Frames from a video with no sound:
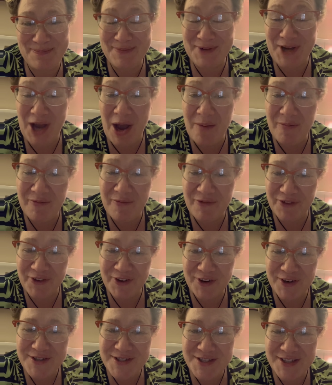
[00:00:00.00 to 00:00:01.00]

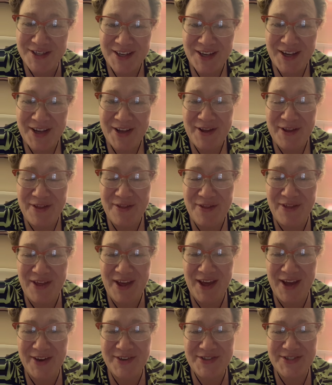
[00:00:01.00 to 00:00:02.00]
comfort
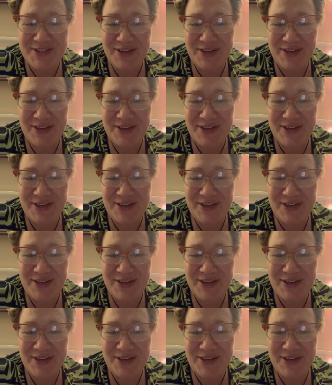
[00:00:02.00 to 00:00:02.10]
that